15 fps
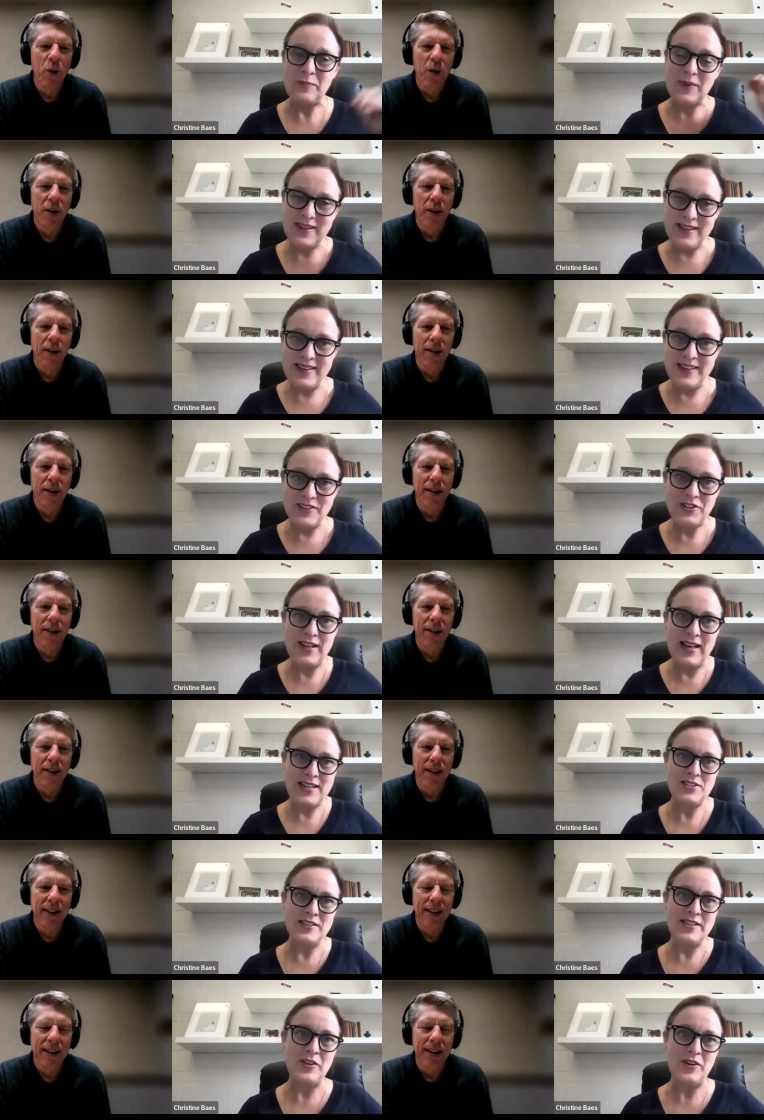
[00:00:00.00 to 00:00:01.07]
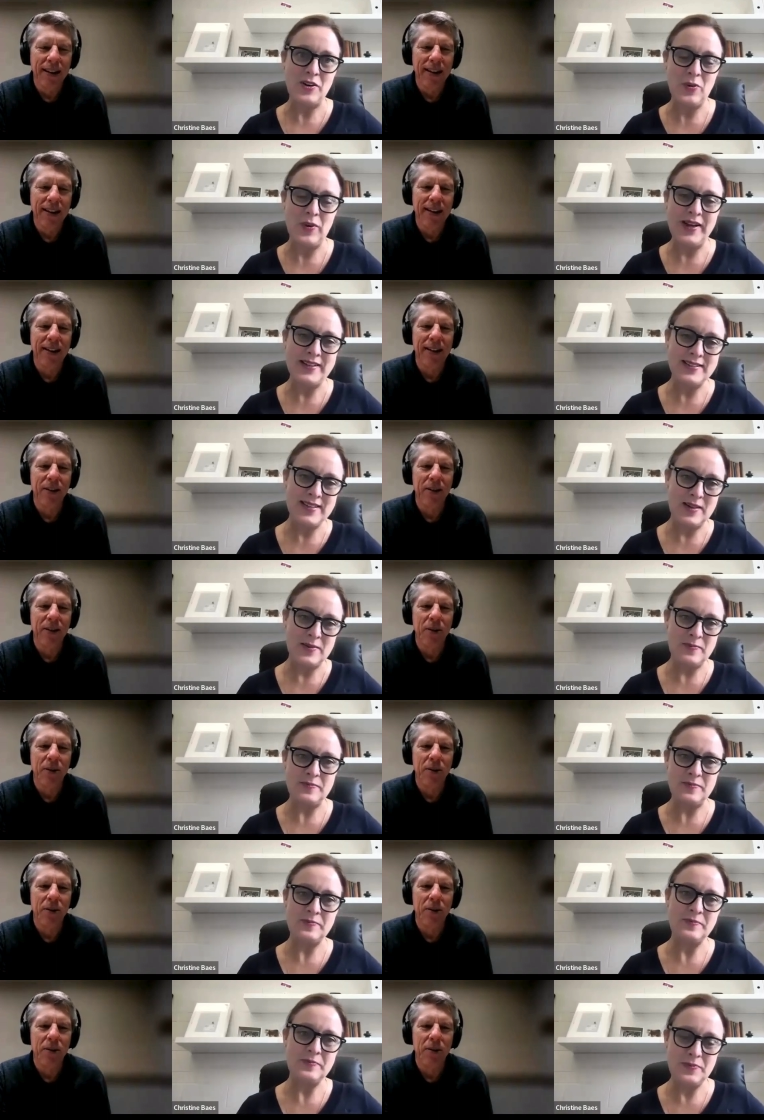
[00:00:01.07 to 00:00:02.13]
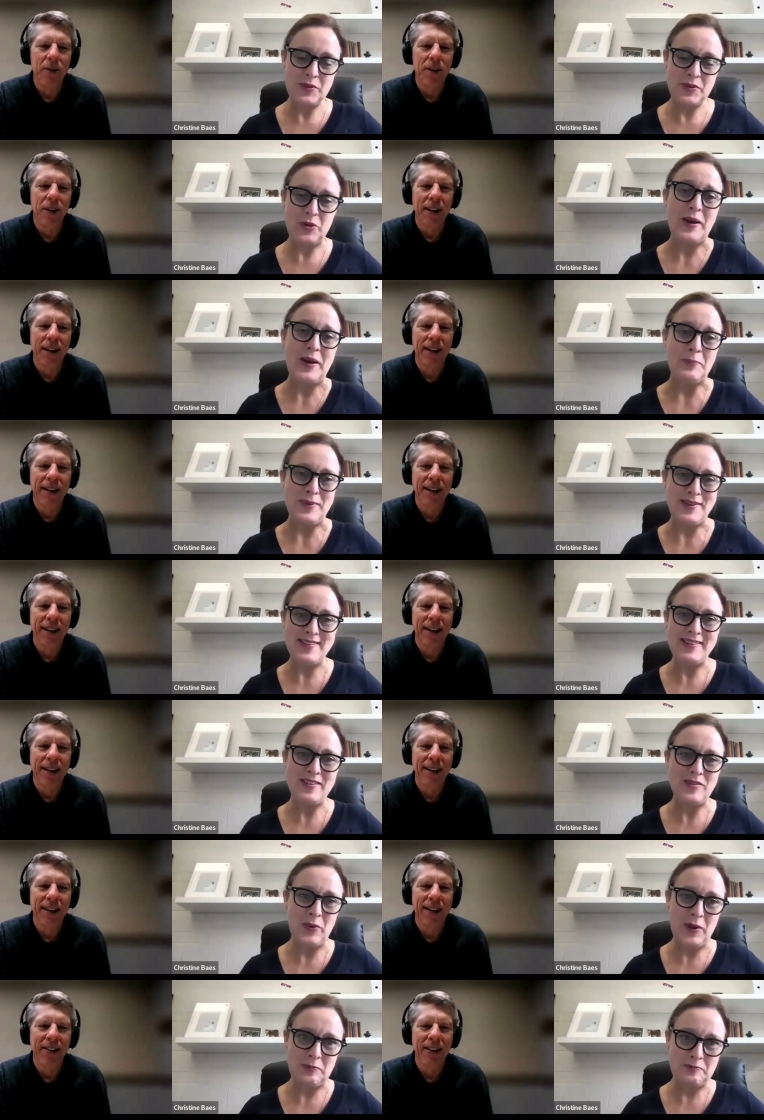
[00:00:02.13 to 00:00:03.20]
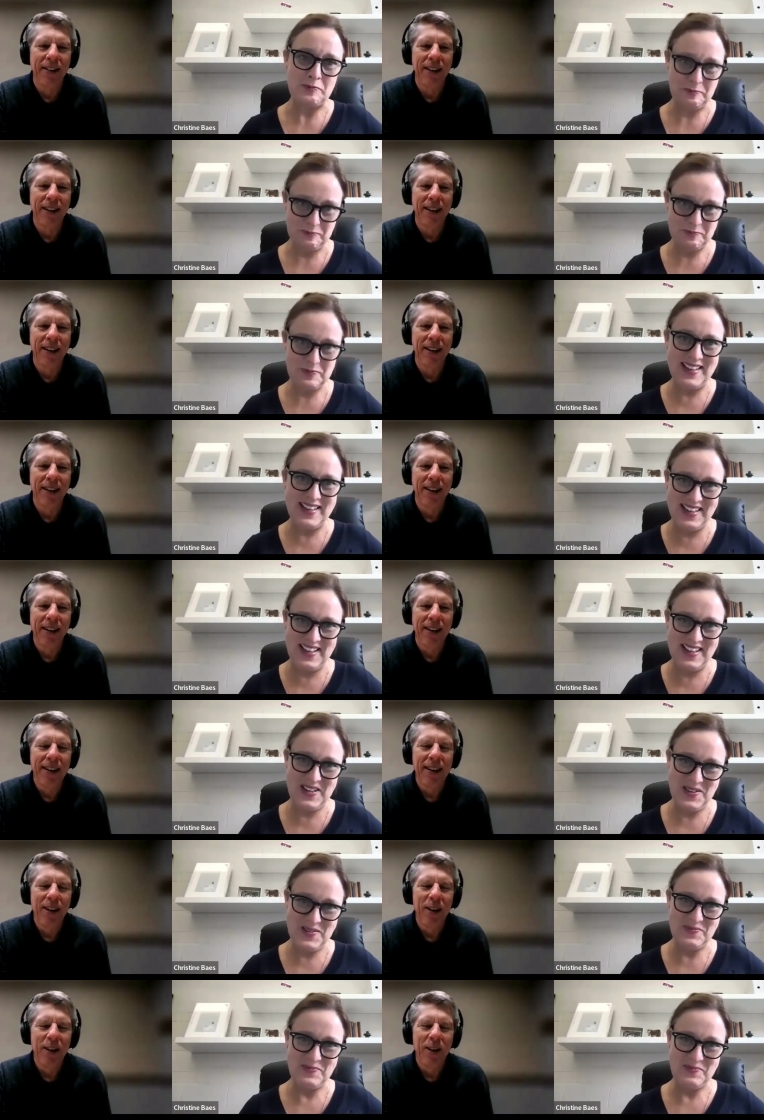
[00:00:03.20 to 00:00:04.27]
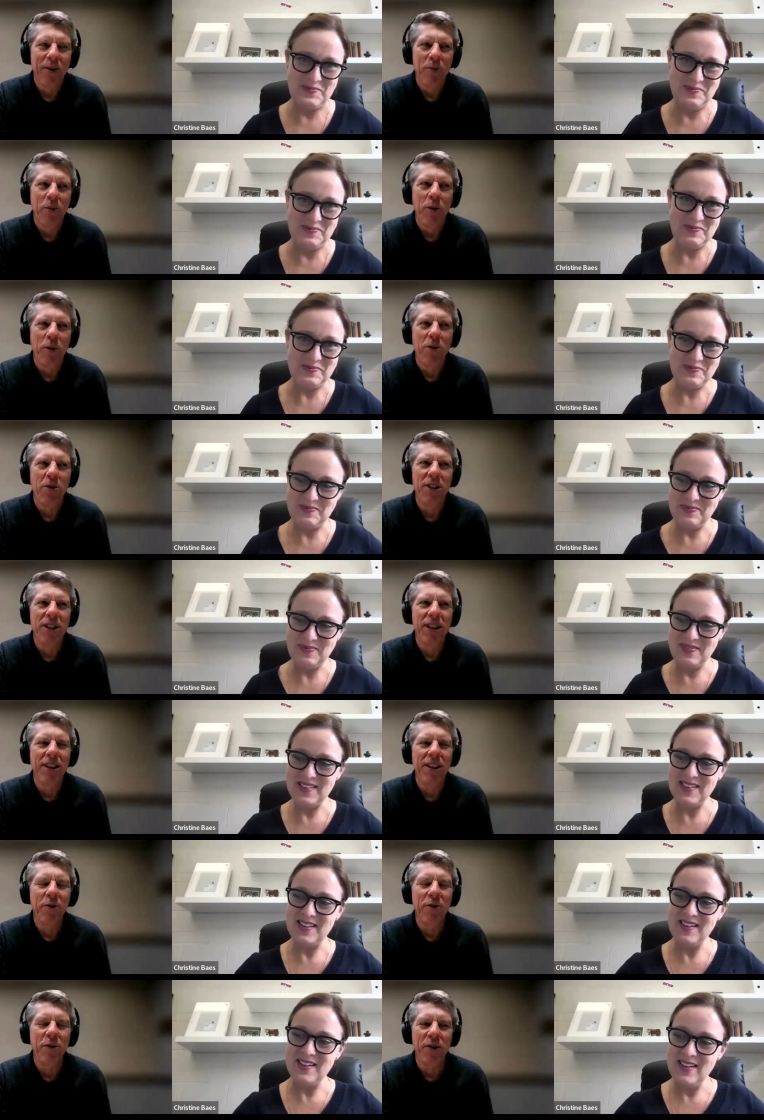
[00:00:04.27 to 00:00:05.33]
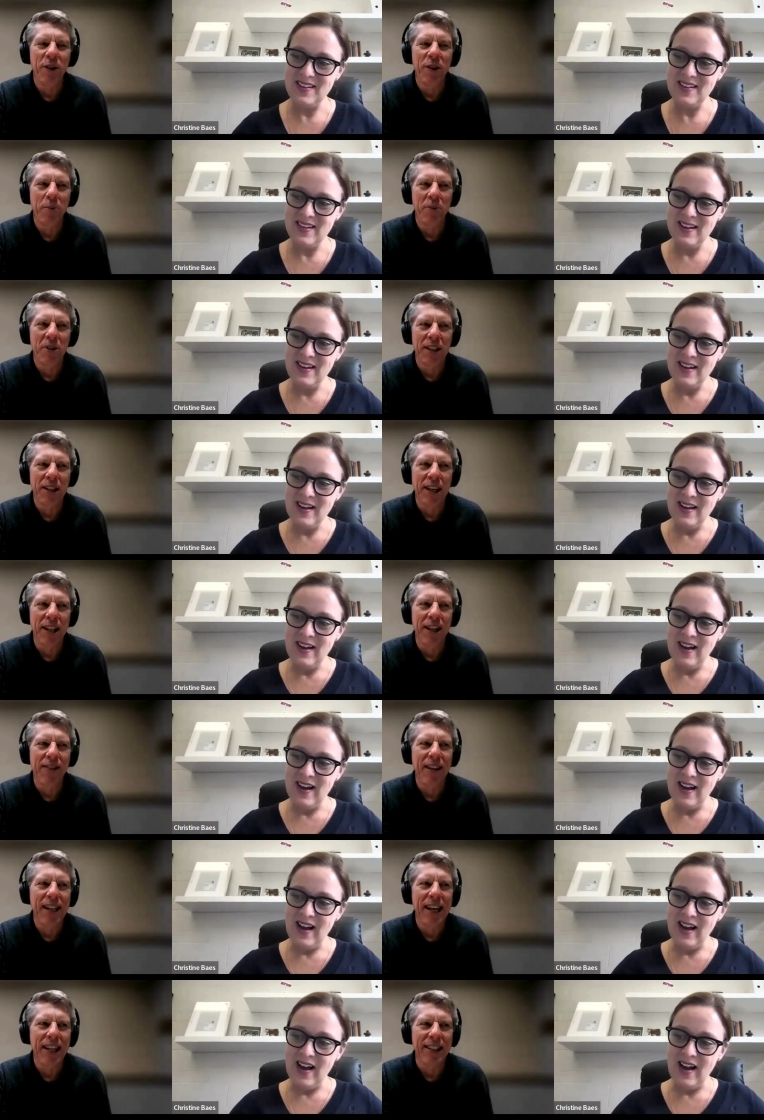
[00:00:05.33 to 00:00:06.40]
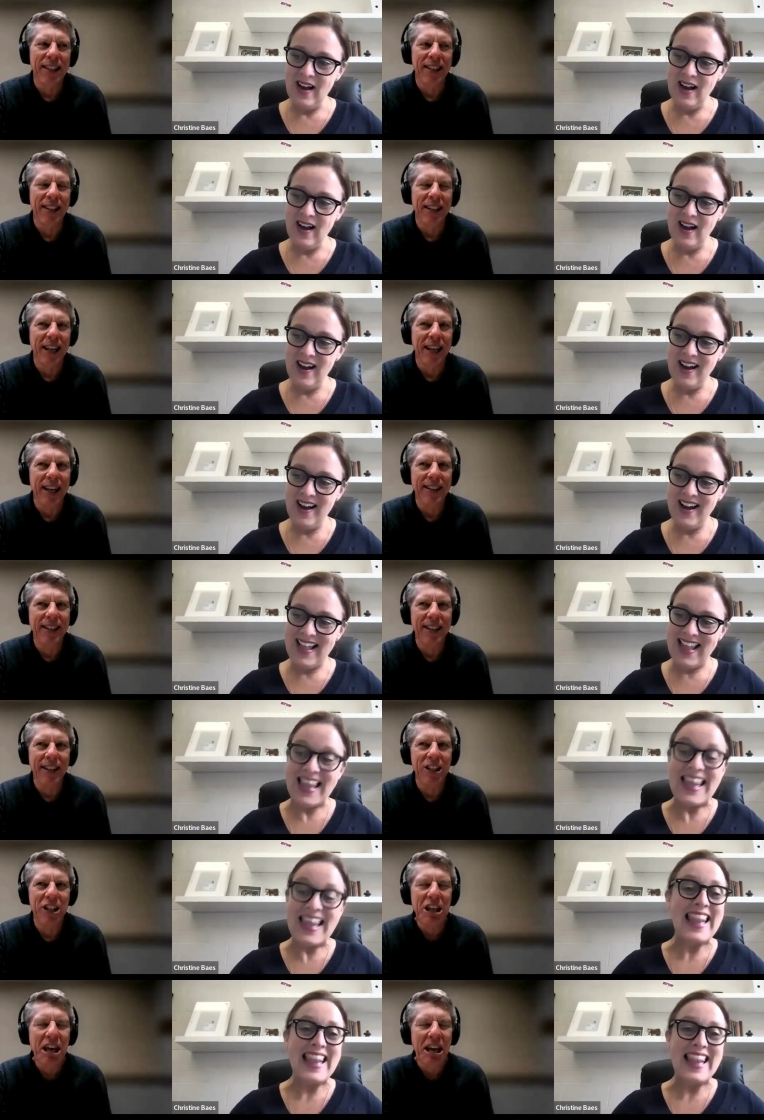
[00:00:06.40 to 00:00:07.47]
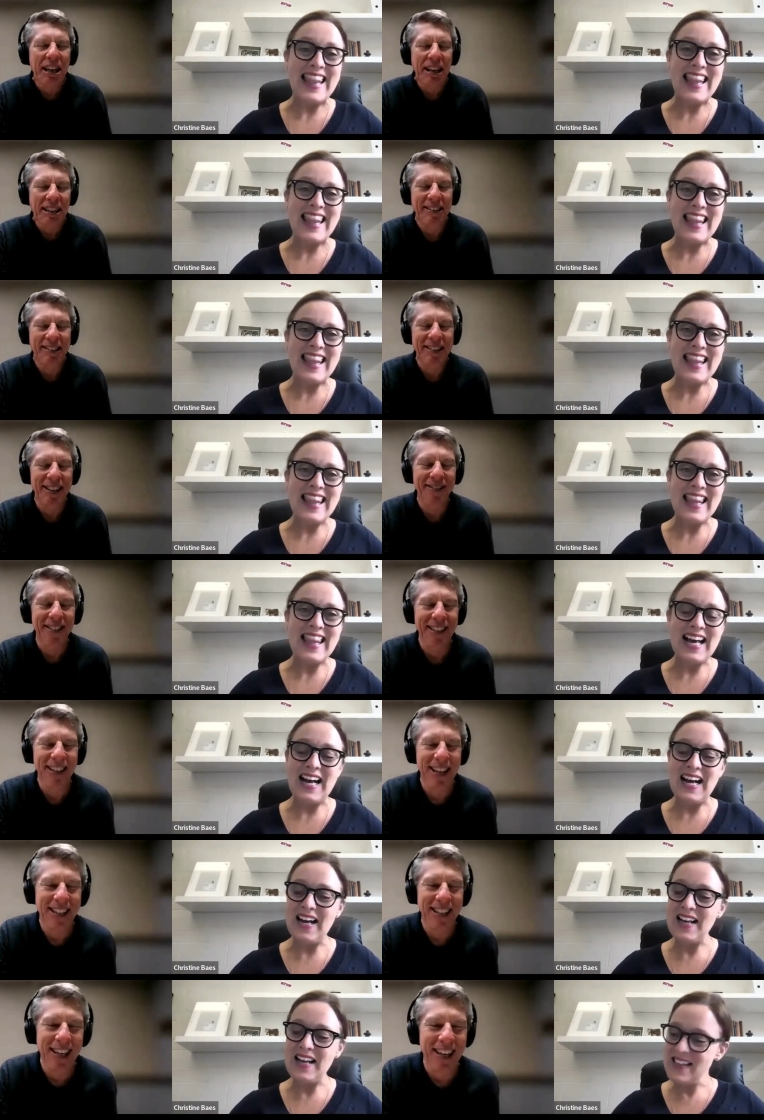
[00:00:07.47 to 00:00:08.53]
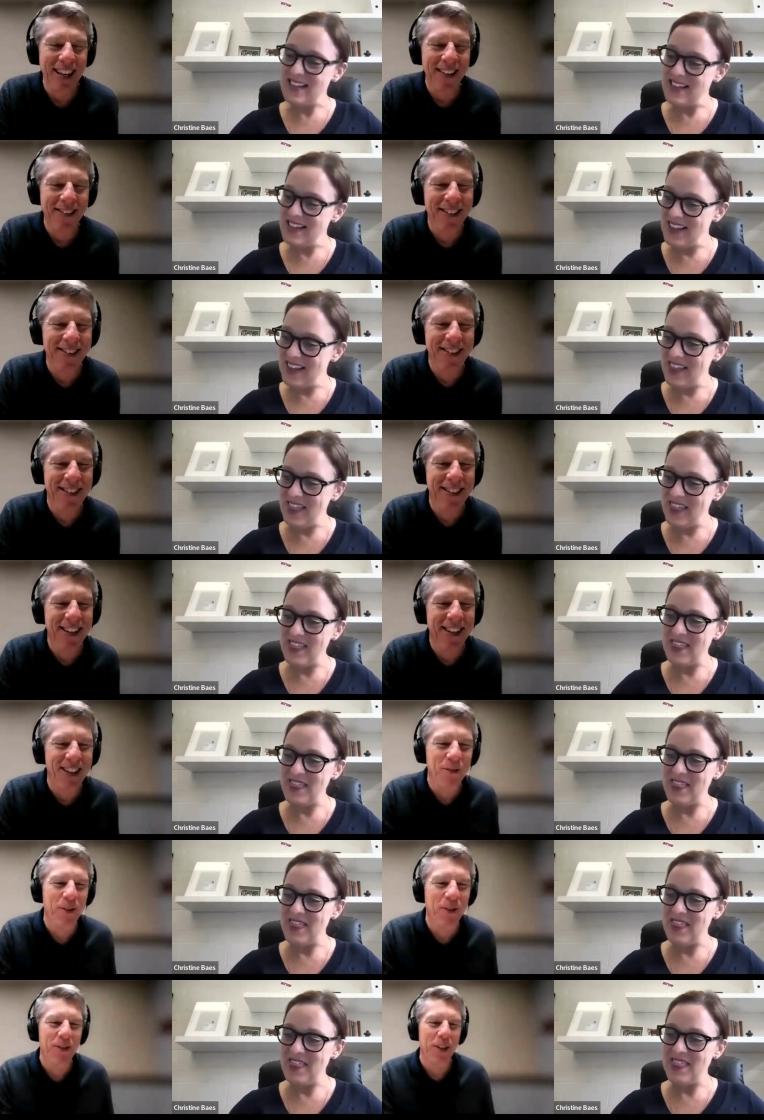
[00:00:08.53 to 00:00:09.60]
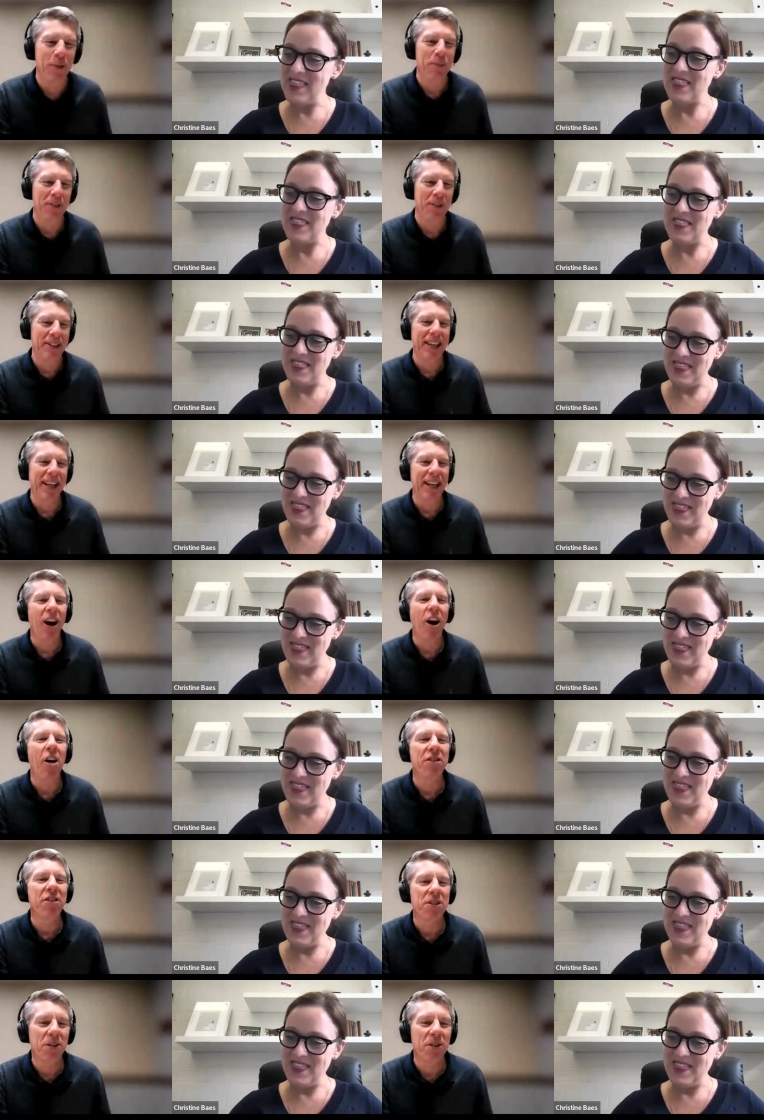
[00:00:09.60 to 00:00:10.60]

Speaker 1: mm. but internationally, they're quite um they're quite busy as well
Speaker 2: well, who's the other 50%? Let me ask ST genetics or something like that. I mean, who's the other 50%? All